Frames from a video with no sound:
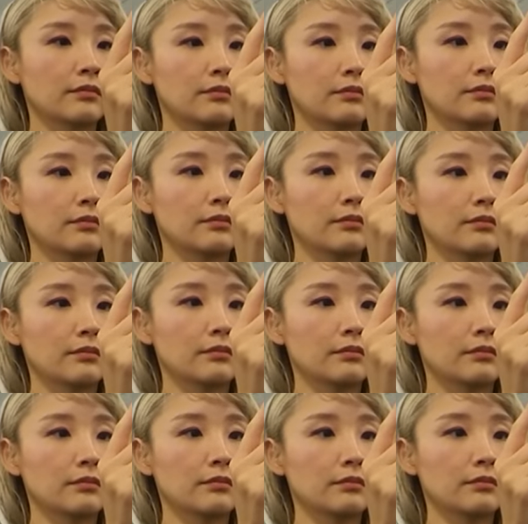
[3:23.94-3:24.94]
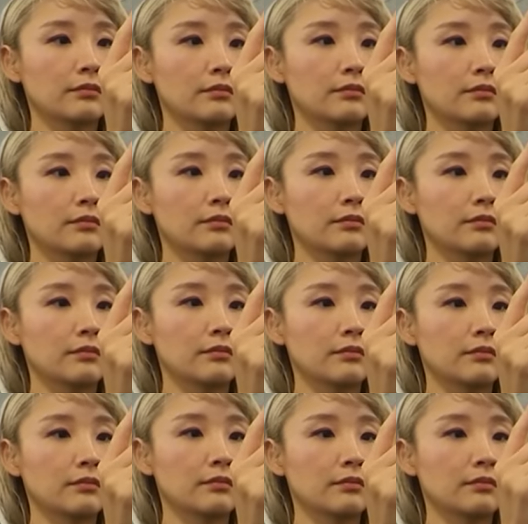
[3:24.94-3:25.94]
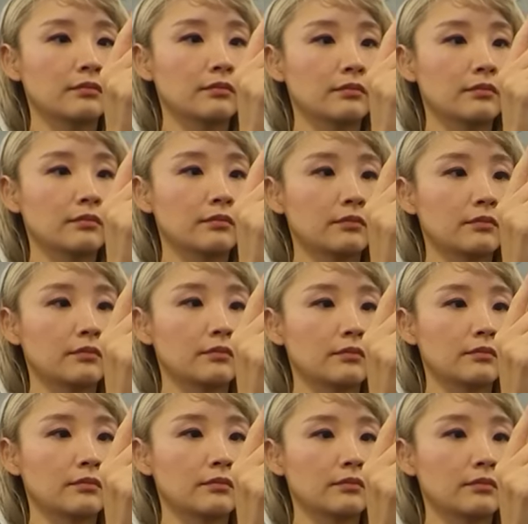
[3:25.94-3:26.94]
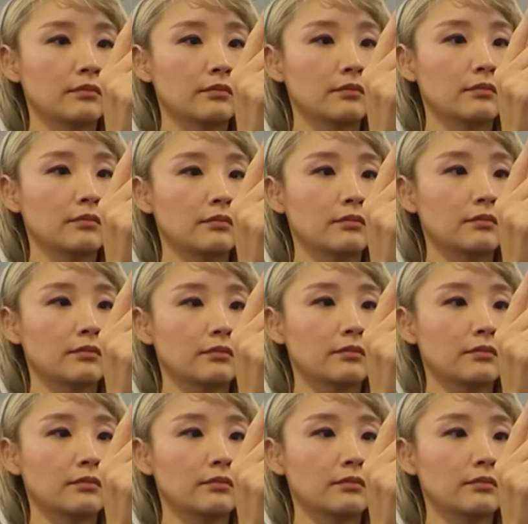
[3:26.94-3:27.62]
No words are spoken by the person on screen.